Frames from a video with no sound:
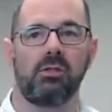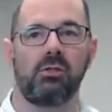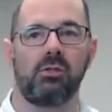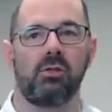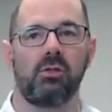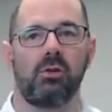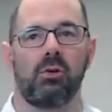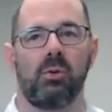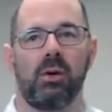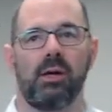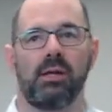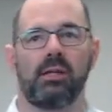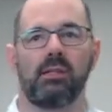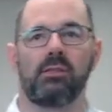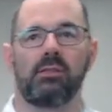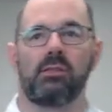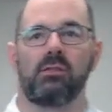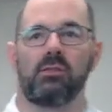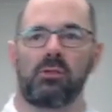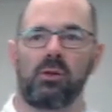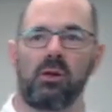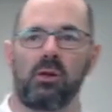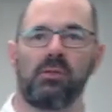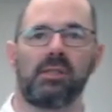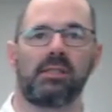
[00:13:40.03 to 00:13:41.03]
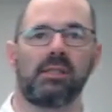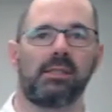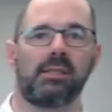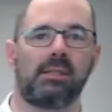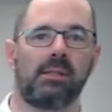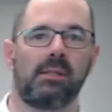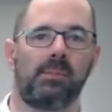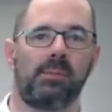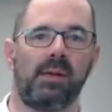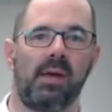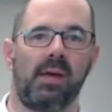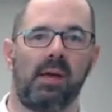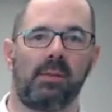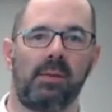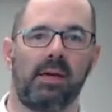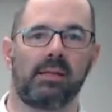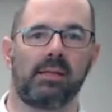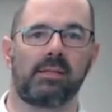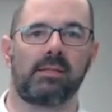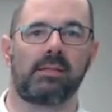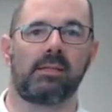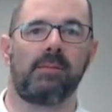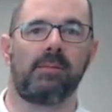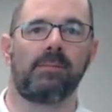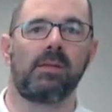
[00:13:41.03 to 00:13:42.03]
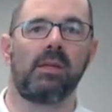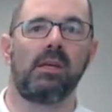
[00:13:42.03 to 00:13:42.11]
do when servicing TPMS.